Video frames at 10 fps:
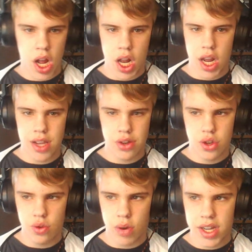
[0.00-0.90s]
Well, I
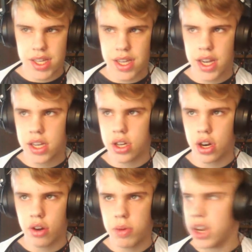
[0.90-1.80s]
used to watch that
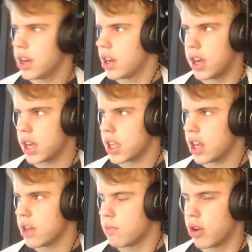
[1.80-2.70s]
show, but
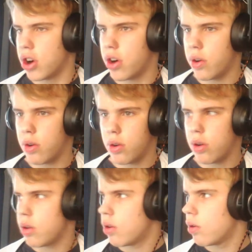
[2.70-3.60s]
not anymore.
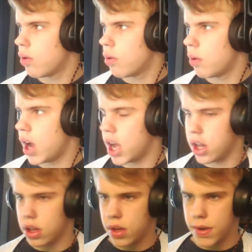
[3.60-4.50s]

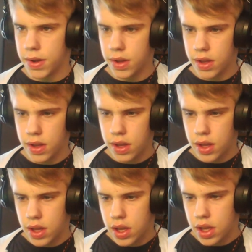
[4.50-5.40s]
Well,
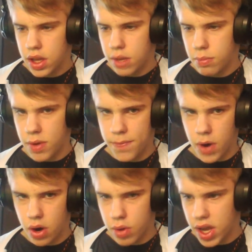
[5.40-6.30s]

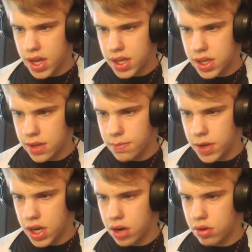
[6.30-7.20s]
before we end this
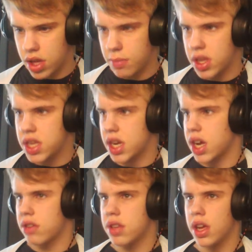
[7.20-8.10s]
video, let me
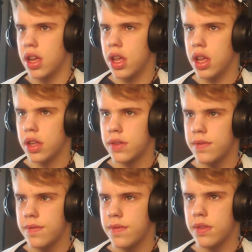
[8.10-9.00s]
check out the
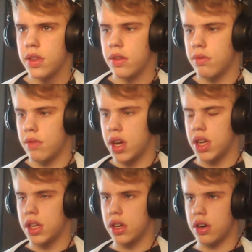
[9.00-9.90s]

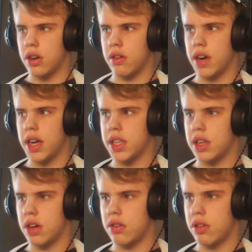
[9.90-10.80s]
one. Alright,
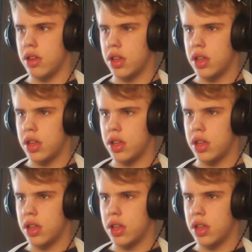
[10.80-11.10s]
so